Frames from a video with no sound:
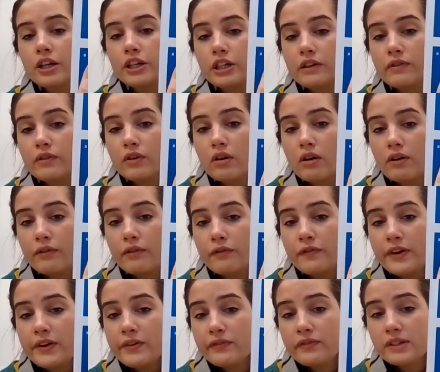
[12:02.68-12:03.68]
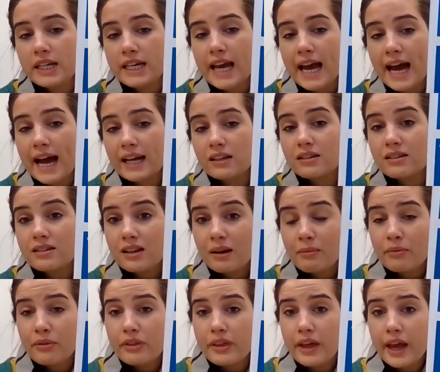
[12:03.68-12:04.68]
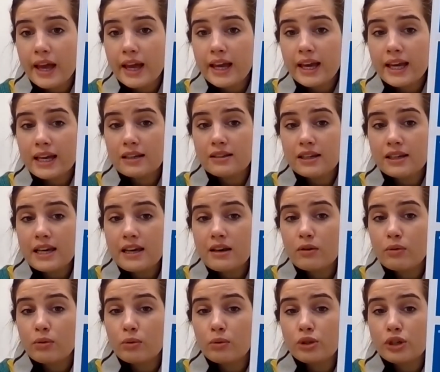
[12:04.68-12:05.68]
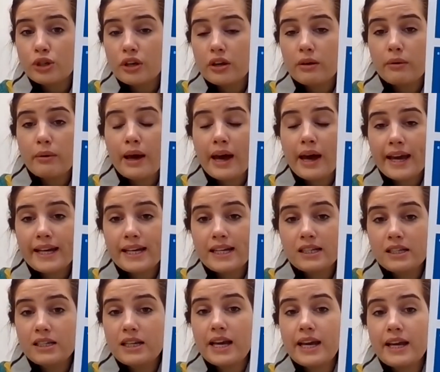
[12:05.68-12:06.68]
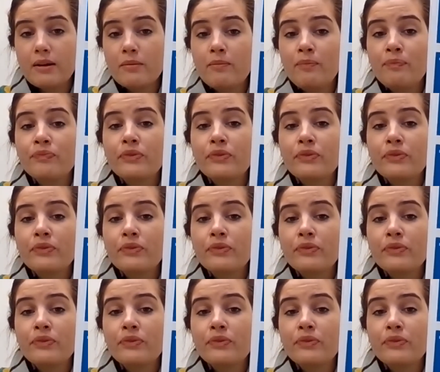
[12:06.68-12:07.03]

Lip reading: you've got 50 adds something is equal to 80.